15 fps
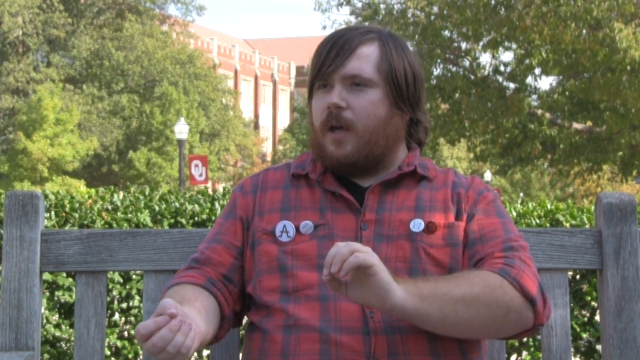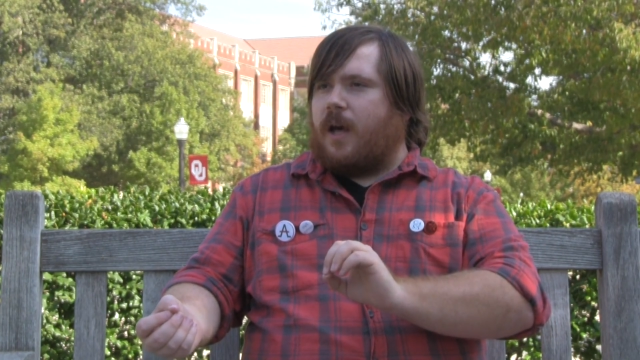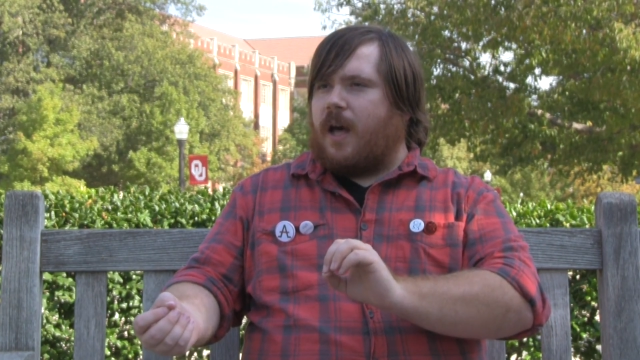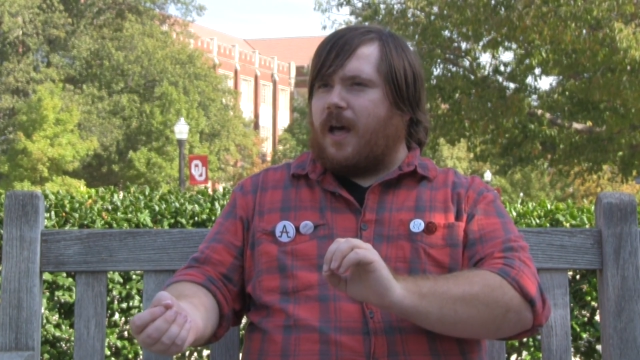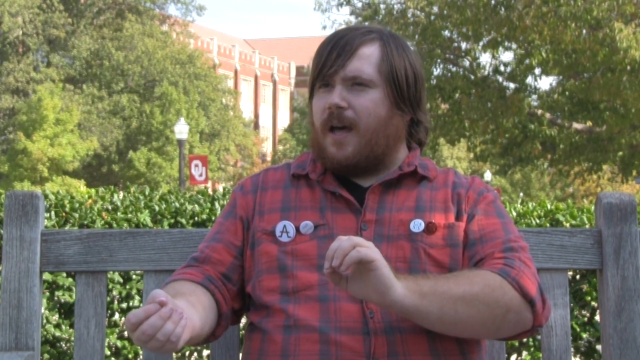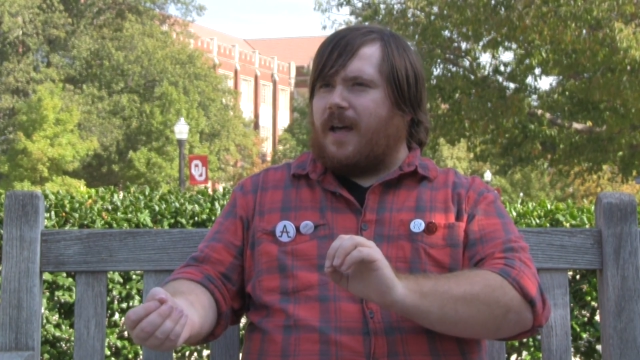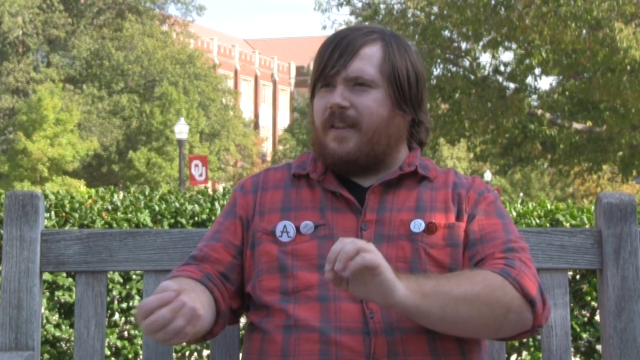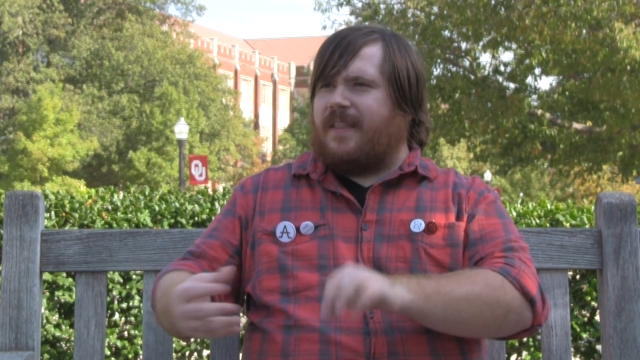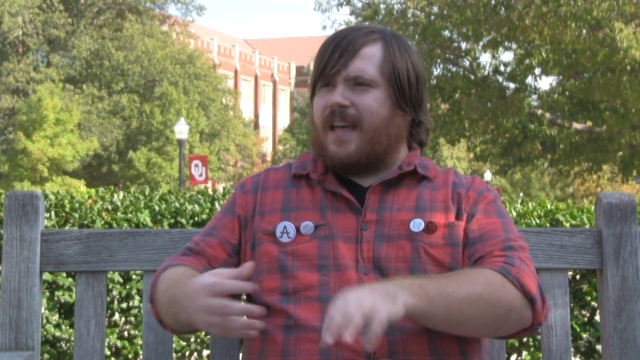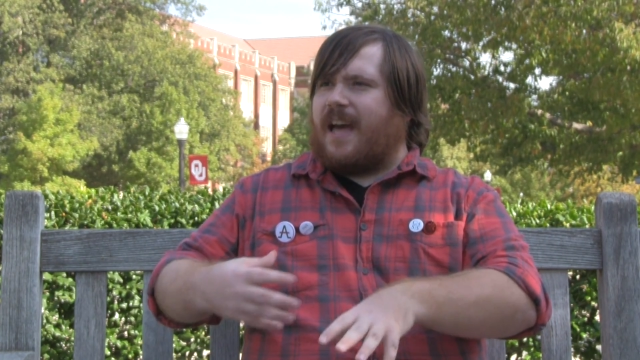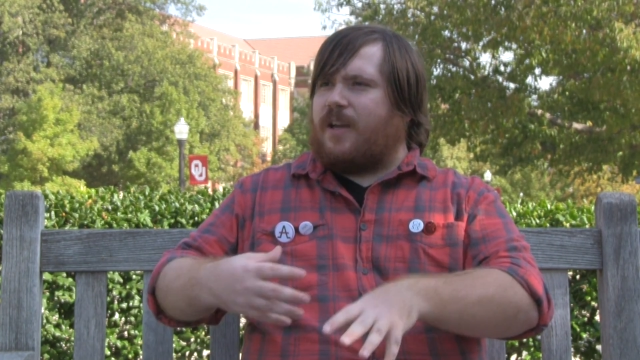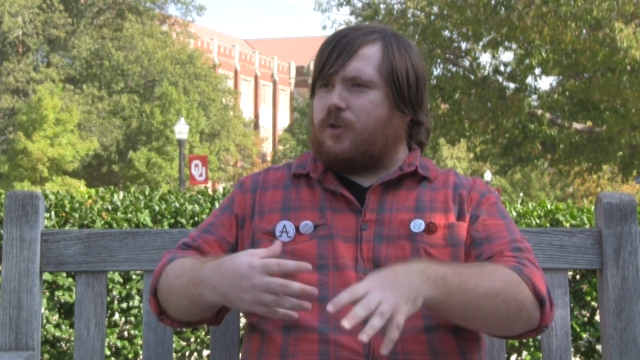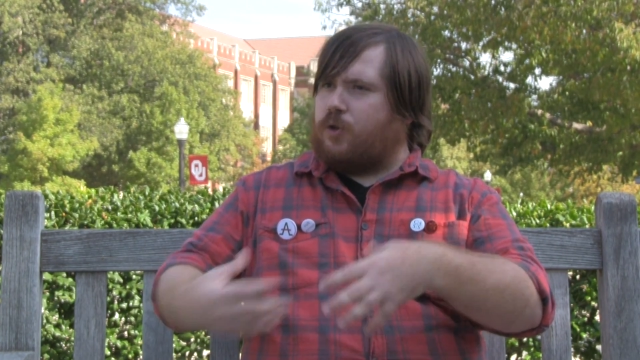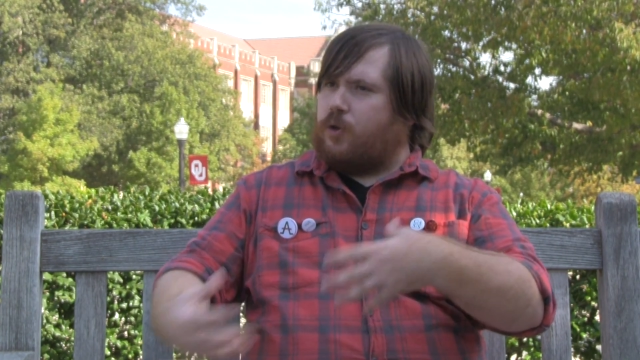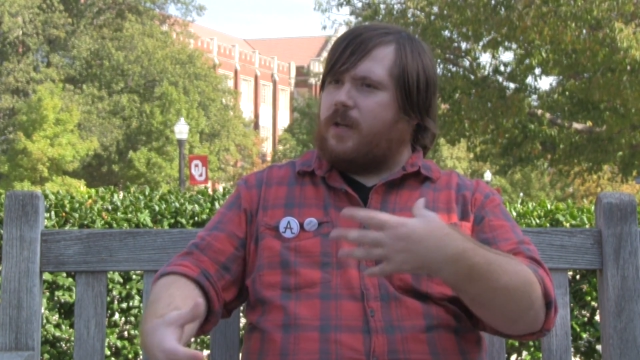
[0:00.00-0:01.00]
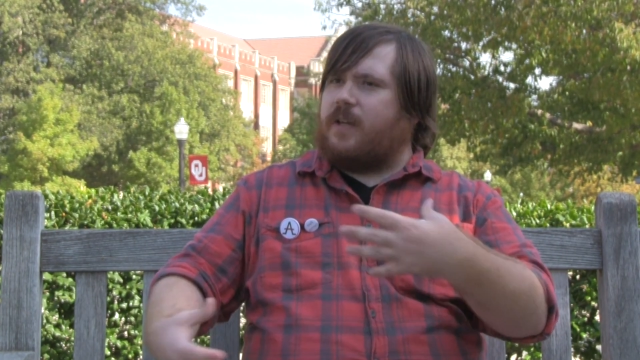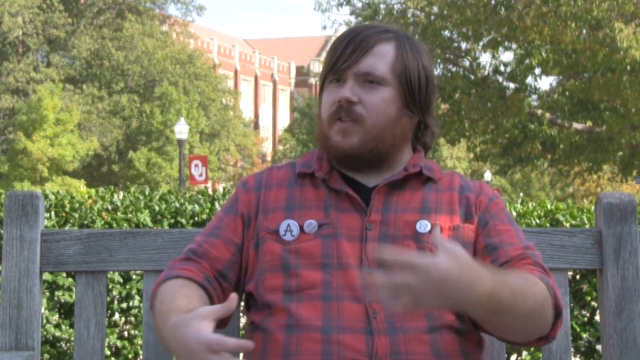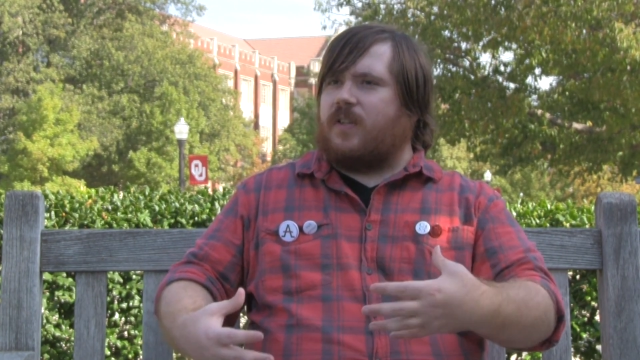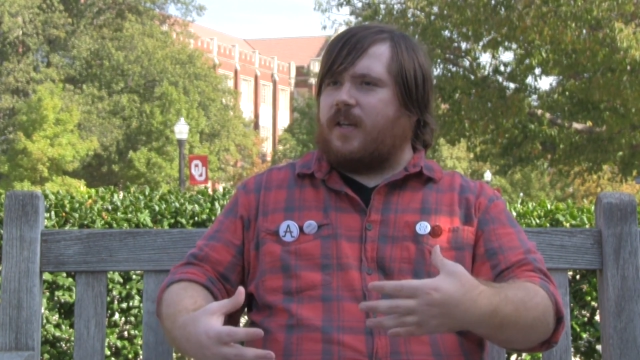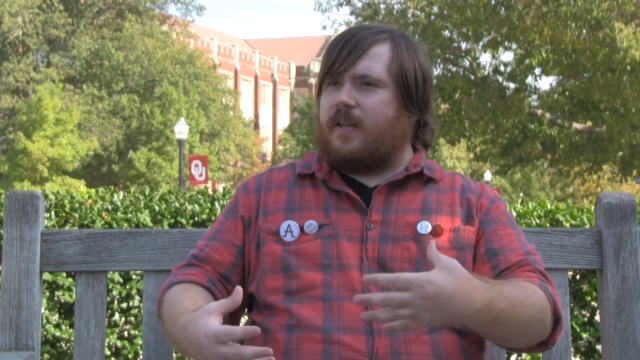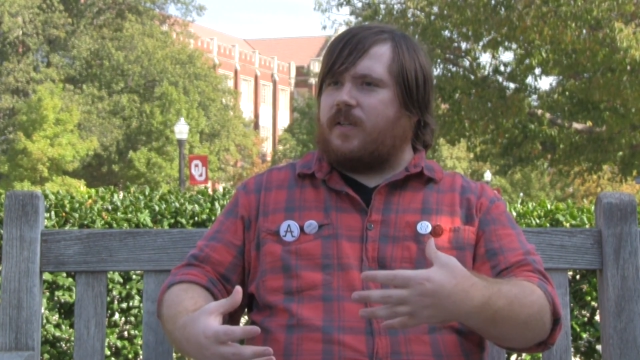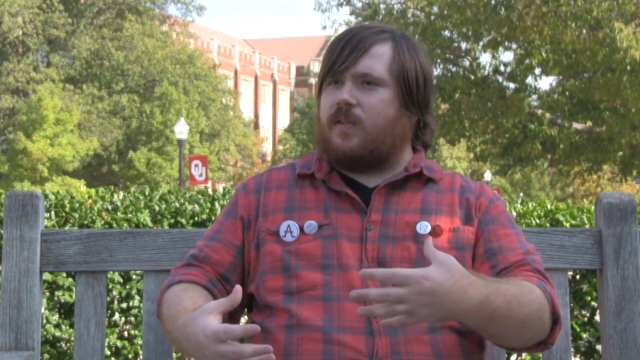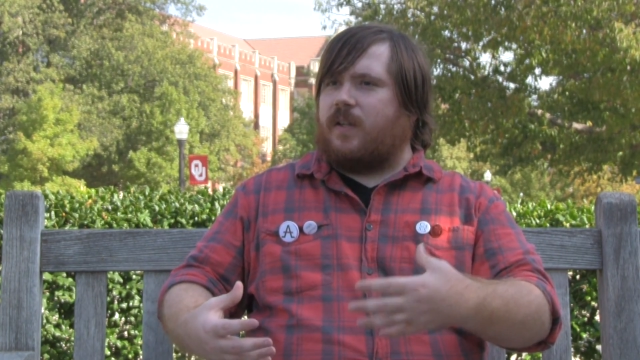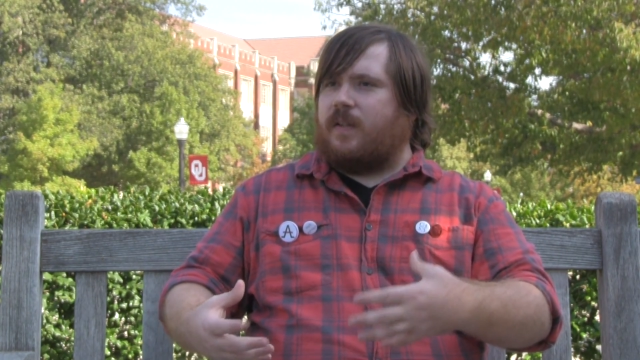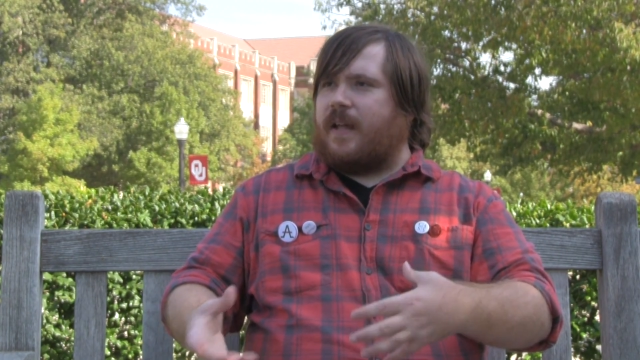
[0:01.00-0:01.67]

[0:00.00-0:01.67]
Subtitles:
that should exist,